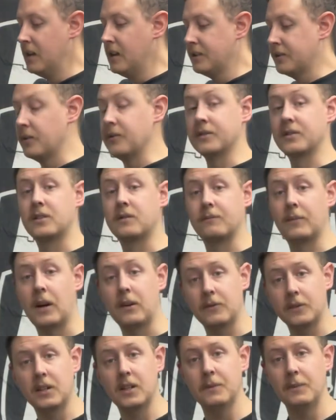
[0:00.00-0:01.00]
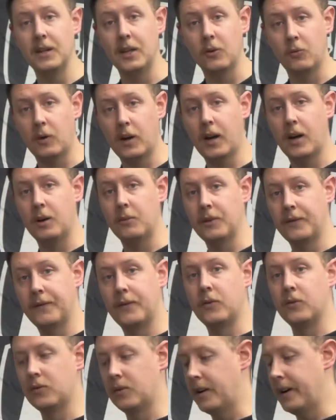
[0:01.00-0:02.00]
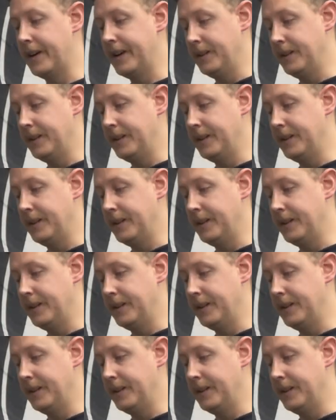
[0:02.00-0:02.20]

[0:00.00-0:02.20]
So it's probably going to be a while before I